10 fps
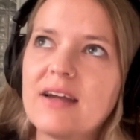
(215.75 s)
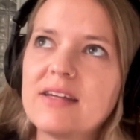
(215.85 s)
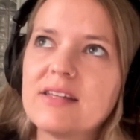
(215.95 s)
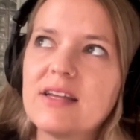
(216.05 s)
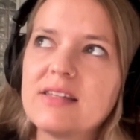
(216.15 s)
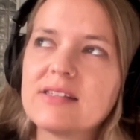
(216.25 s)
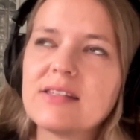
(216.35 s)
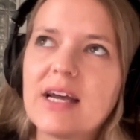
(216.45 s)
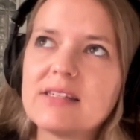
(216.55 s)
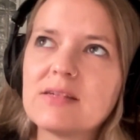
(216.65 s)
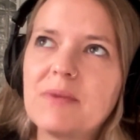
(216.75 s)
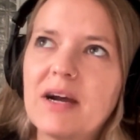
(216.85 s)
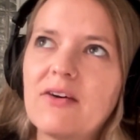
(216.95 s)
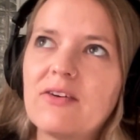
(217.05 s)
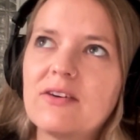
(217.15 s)
it's less
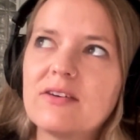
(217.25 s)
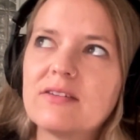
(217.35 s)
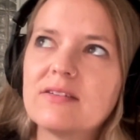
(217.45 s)
about,